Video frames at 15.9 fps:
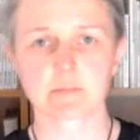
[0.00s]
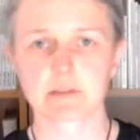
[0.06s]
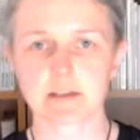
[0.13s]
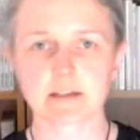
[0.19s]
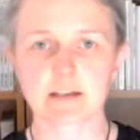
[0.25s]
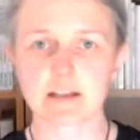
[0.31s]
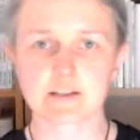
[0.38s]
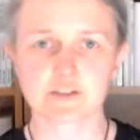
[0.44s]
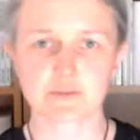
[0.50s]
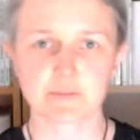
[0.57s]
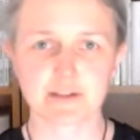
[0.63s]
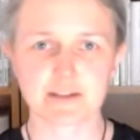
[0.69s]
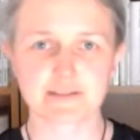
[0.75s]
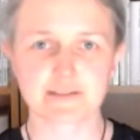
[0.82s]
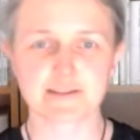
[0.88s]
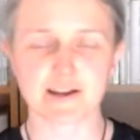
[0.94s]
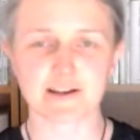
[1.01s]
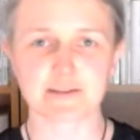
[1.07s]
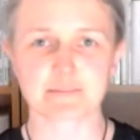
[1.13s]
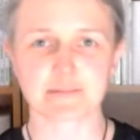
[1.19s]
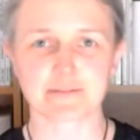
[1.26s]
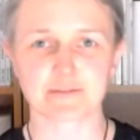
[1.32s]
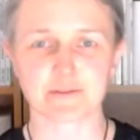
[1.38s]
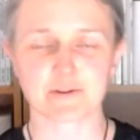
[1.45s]
needs to be done
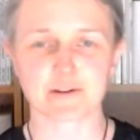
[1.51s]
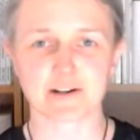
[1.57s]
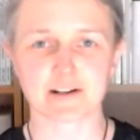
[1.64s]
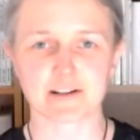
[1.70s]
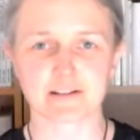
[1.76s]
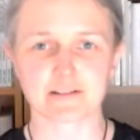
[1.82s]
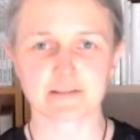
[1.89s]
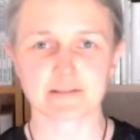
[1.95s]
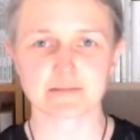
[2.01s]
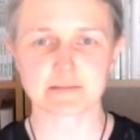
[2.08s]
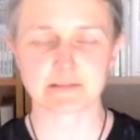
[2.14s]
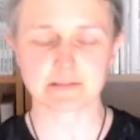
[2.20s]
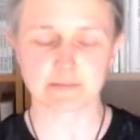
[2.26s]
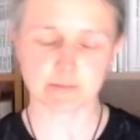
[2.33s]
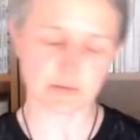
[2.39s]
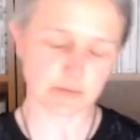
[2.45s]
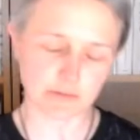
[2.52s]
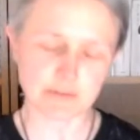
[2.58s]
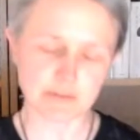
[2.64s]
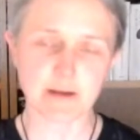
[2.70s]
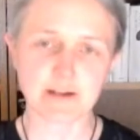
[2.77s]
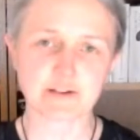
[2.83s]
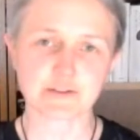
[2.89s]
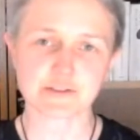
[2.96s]
before, on the
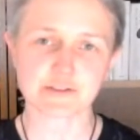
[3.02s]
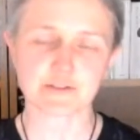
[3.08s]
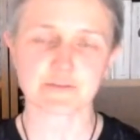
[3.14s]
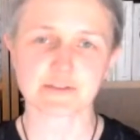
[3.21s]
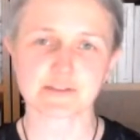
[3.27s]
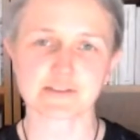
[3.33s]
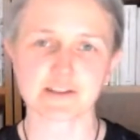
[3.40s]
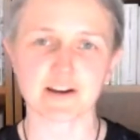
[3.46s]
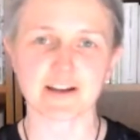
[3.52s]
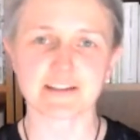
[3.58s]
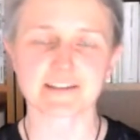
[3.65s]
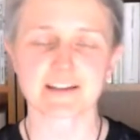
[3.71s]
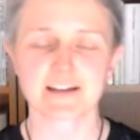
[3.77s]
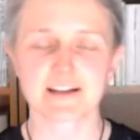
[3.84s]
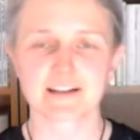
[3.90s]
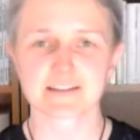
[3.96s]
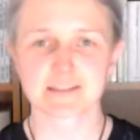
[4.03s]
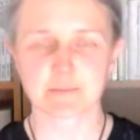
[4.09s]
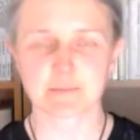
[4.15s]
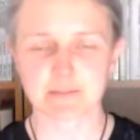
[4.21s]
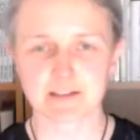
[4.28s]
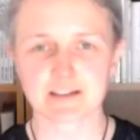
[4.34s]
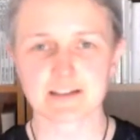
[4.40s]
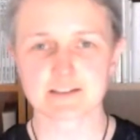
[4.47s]
Microsoft side, something
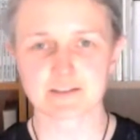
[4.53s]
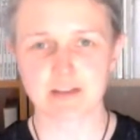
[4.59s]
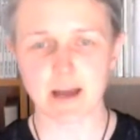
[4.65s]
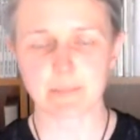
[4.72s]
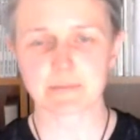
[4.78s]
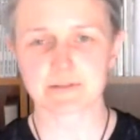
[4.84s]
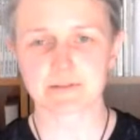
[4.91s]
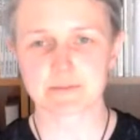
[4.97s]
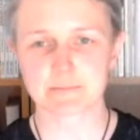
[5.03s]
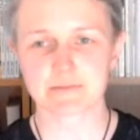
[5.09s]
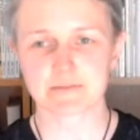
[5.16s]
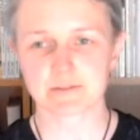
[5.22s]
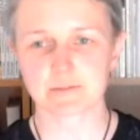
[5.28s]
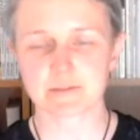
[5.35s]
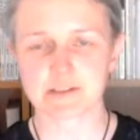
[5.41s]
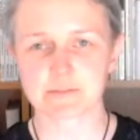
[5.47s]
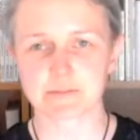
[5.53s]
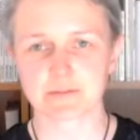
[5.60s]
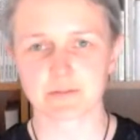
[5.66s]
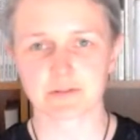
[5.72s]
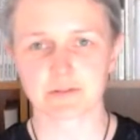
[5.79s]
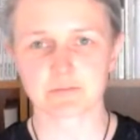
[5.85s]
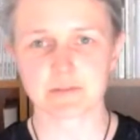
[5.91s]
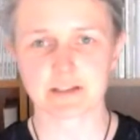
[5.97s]
needs to happen to performance before we
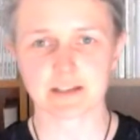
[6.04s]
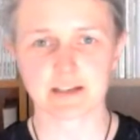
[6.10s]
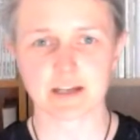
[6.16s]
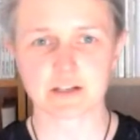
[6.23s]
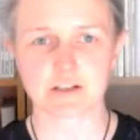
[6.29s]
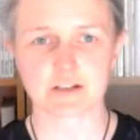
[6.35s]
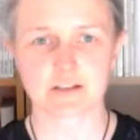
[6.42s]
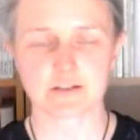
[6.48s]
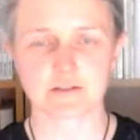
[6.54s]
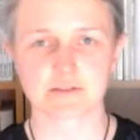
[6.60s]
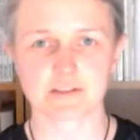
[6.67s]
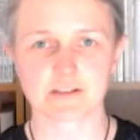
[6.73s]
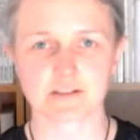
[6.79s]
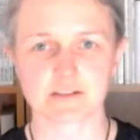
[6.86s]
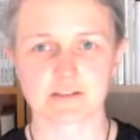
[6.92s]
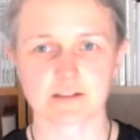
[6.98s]
can actually use this